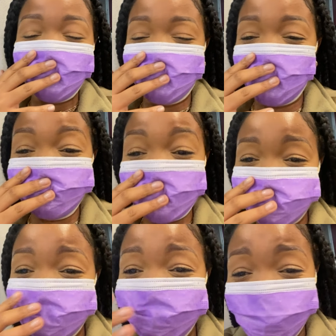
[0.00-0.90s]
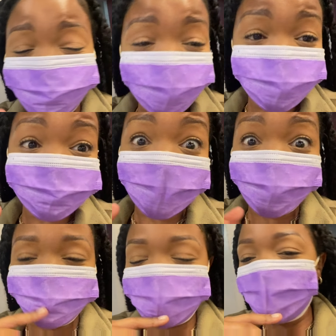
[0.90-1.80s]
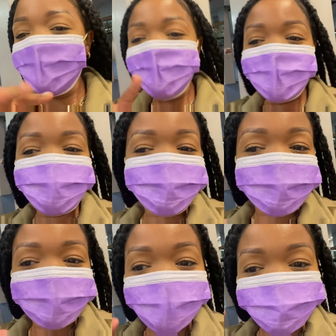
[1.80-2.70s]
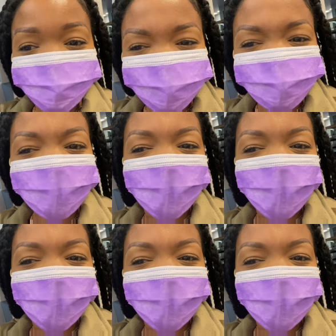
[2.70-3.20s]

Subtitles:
I'm watching a game like a sky view. It's a skybox.